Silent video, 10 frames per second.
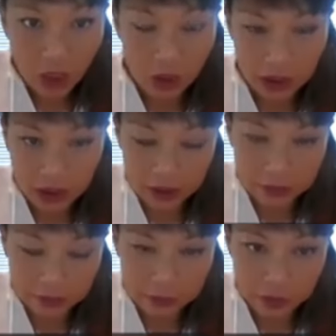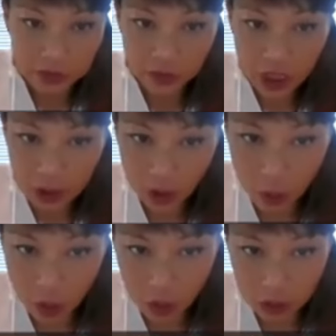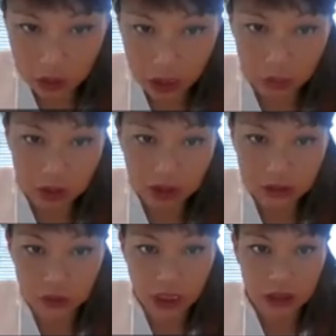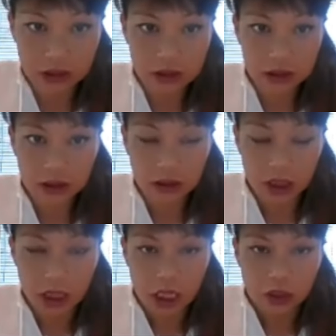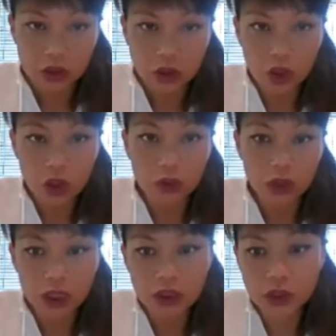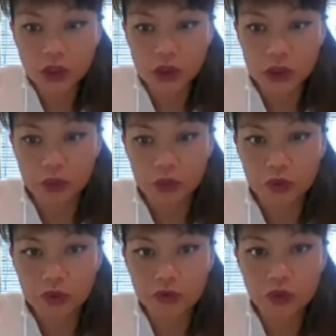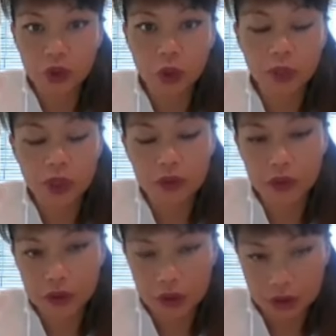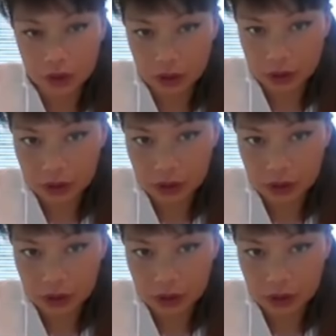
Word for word: Okay, before I go on, I would like to ask your relationship with your parents.